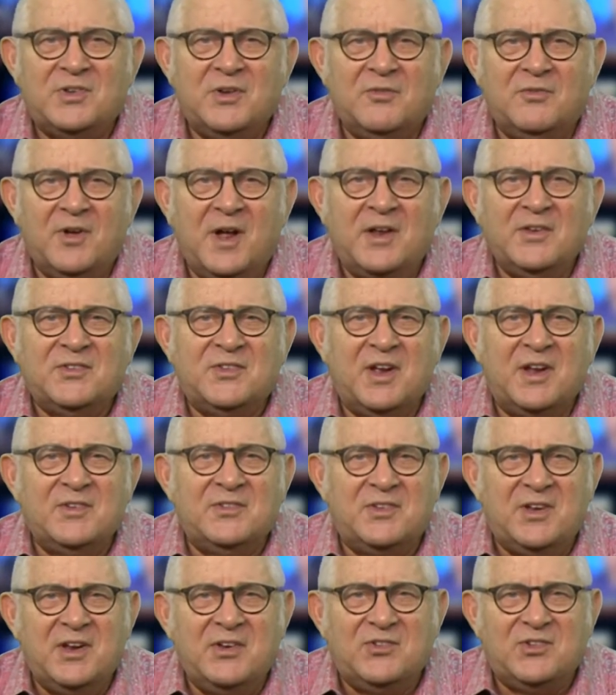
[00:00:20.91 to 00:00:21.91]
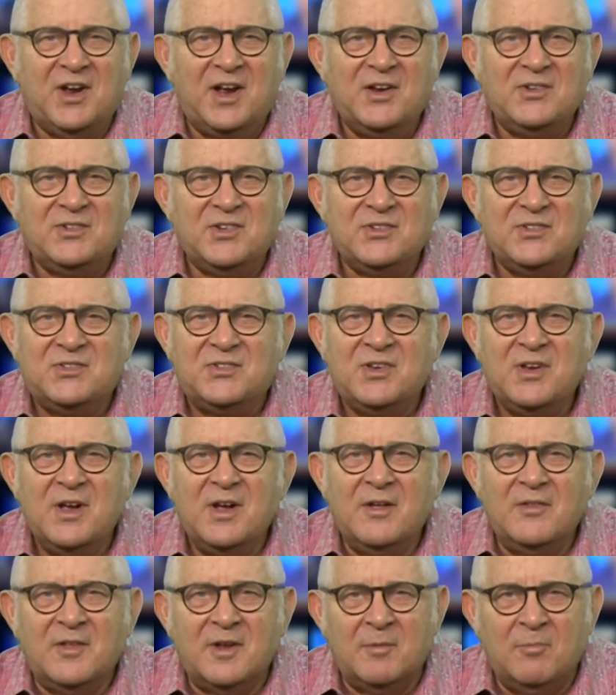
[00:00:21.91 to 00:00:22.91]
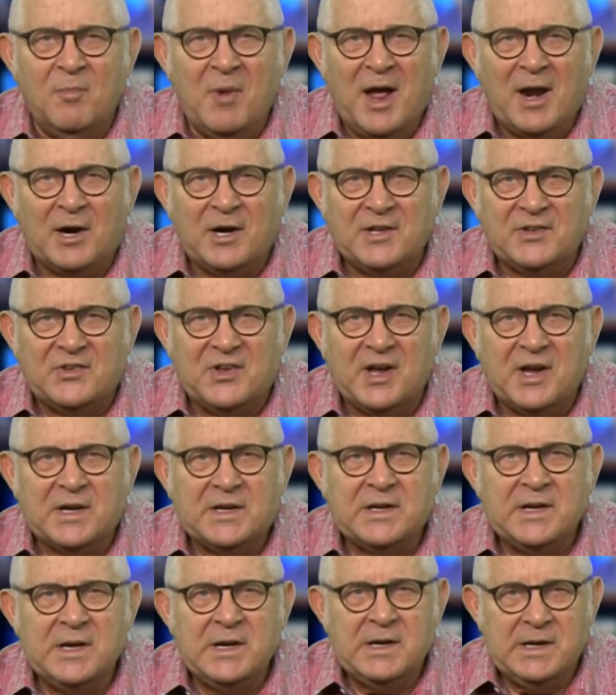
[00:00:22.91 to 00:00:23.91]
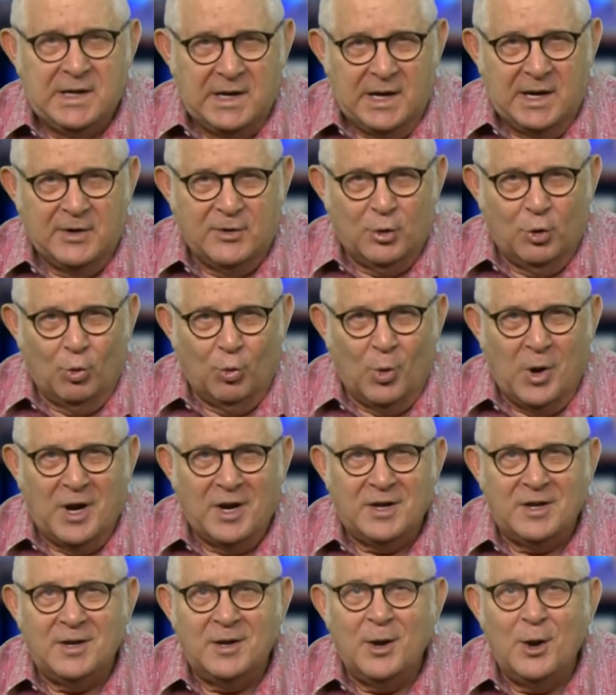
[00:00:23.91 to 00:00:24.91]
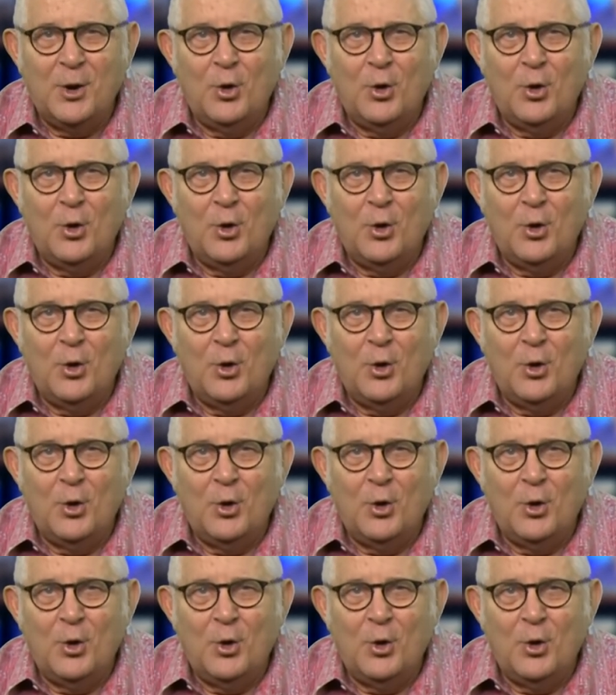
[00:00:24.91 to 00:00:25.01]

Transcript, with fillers: events, and sea changes that matter to tech and to Hawaii.